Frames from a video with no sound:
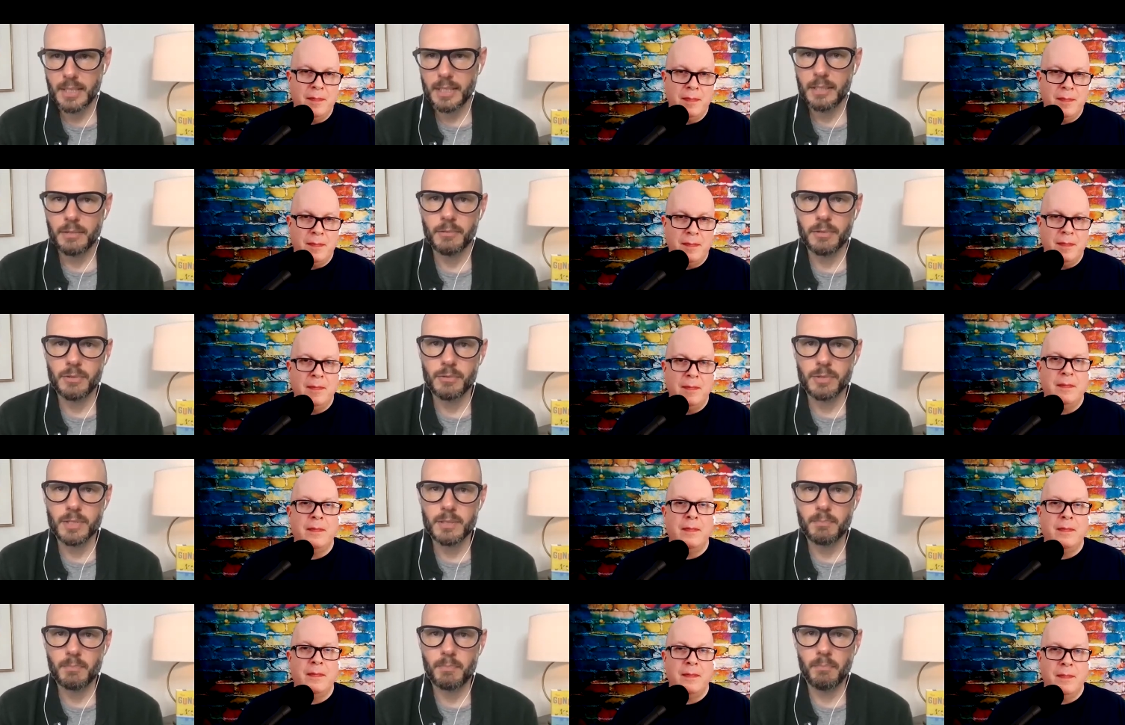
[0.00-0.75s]
Speaker 1: which
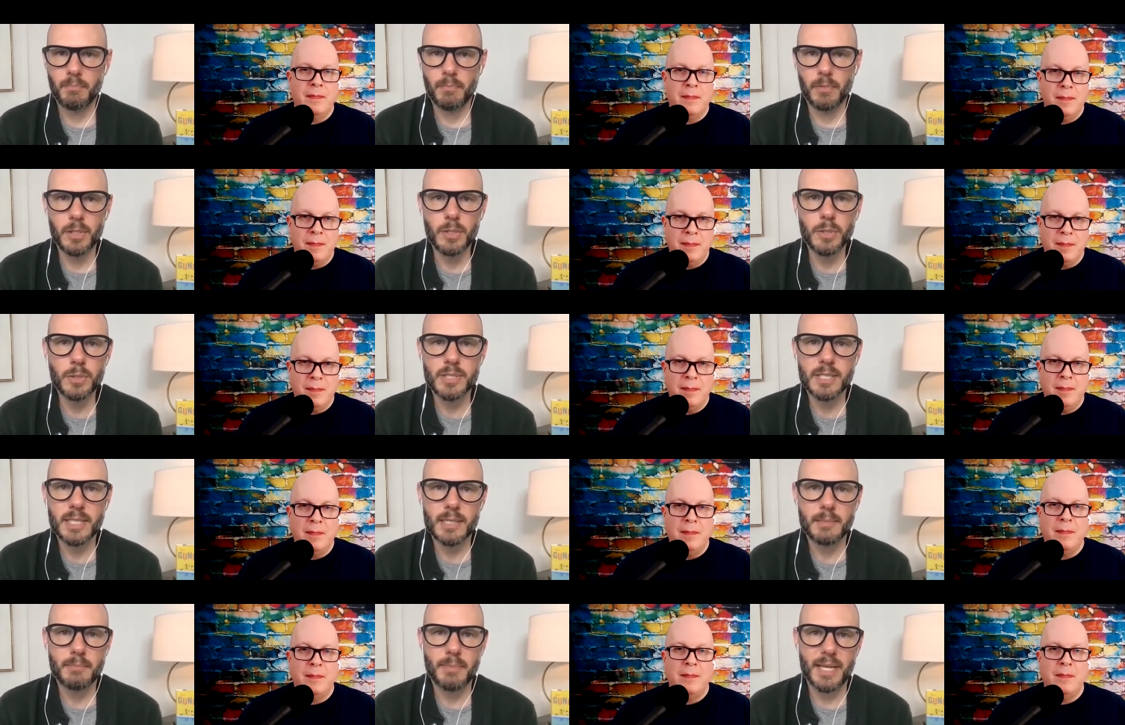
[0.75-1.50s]
was
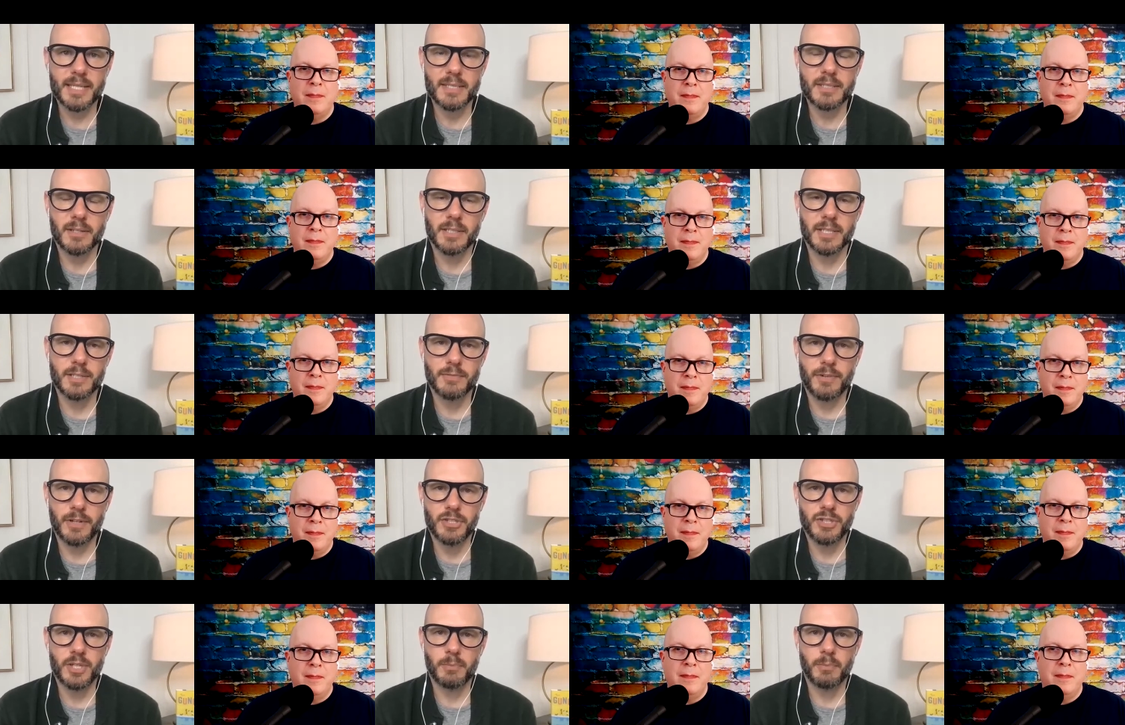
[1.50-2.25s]
loosely based on his
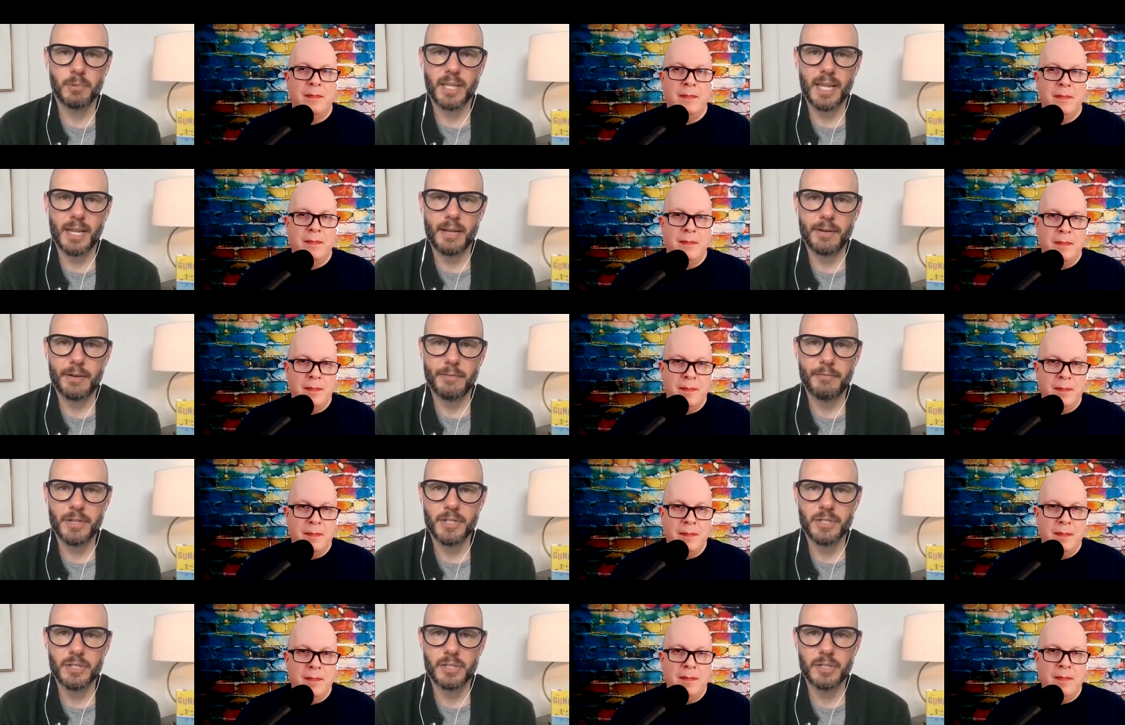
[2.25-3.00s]
friendship with Carrie
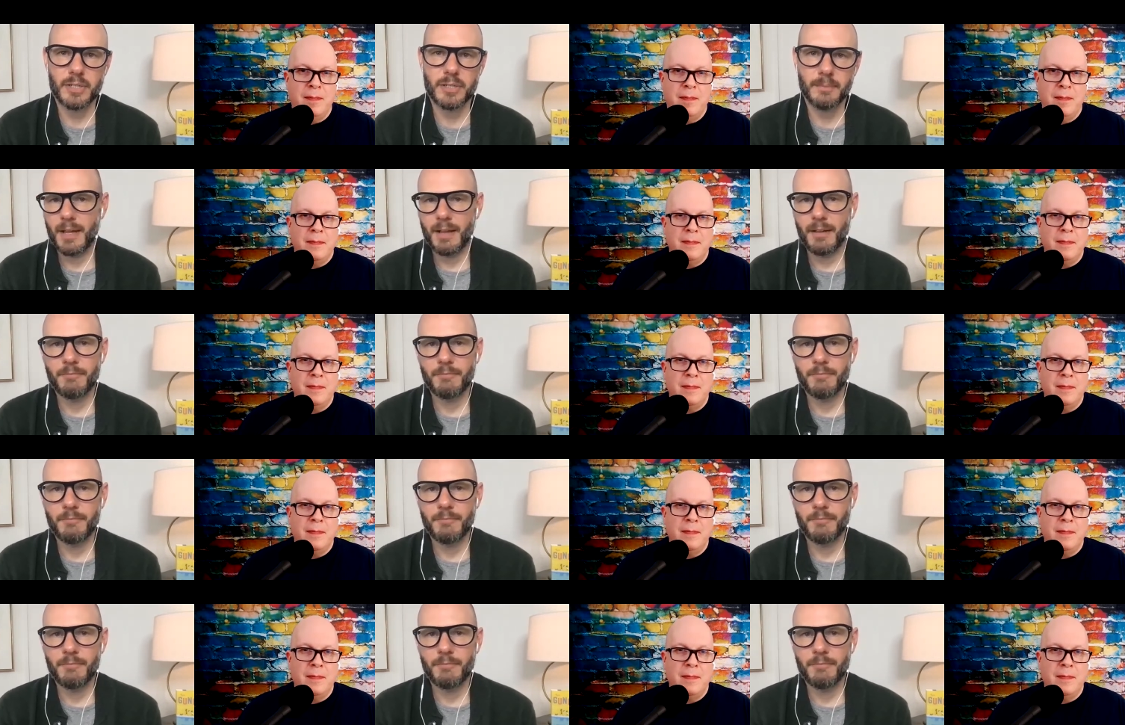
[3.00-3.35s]
Fisher.